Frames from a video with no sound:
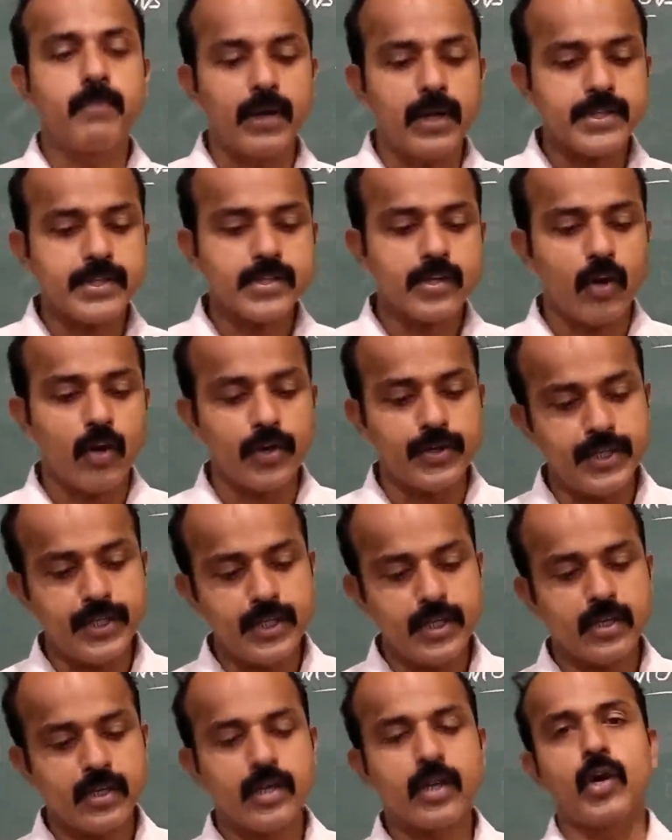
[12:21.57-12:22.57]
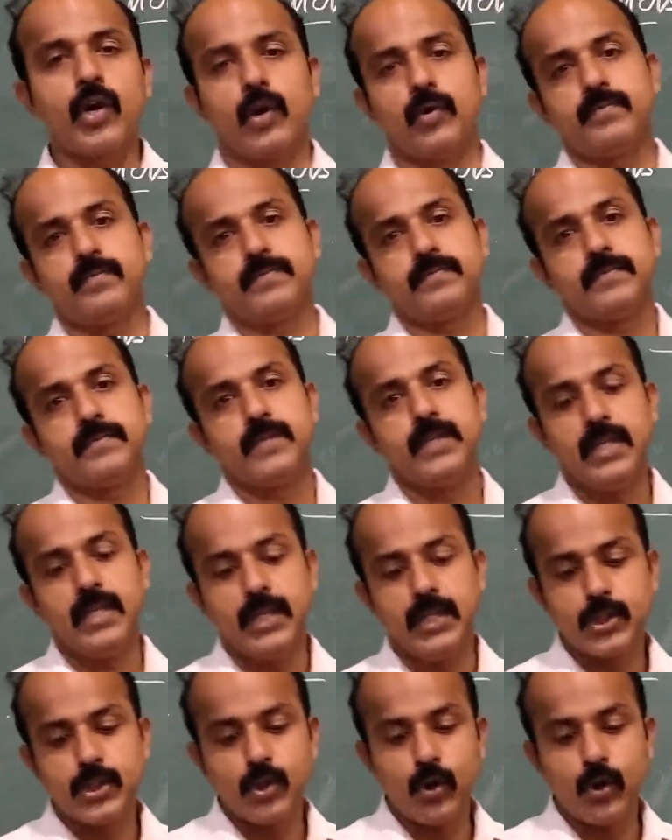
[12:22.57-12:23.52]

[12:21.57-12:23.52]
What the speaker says: place on the globe.